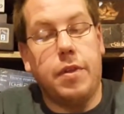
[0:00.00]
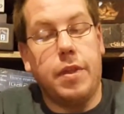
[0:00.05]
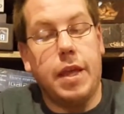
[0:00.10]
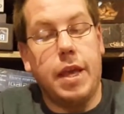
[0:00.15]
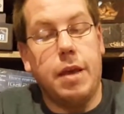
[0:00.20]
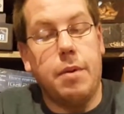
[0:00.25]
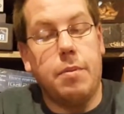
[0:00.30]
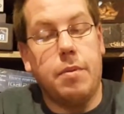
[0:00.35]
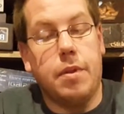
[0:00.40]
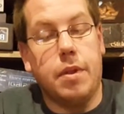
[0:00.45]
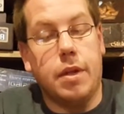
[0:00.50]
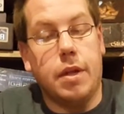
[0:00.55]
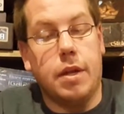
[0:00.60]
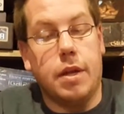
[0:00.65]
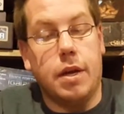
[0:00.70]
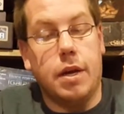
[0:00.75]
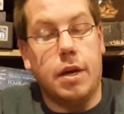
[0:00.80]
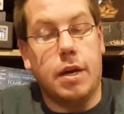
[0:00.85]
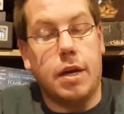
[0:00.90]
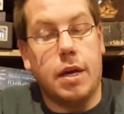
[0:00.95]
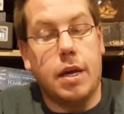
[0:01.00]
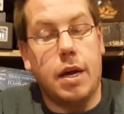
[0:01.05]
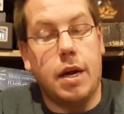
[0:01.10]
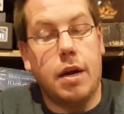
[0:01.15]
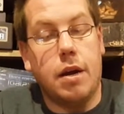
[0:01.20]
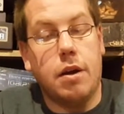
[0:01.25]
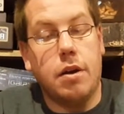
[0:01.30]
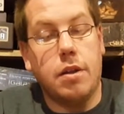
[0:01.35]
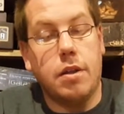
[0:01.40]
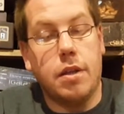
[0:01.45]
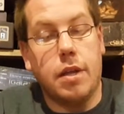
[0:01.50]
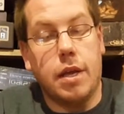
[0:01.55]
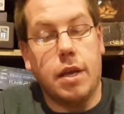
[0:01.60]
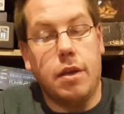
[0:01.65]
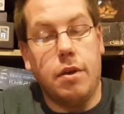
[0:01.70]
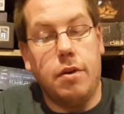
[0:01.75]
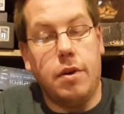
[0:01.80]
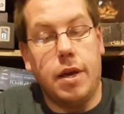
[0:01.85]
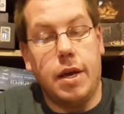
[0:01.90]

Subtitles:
same cards, like you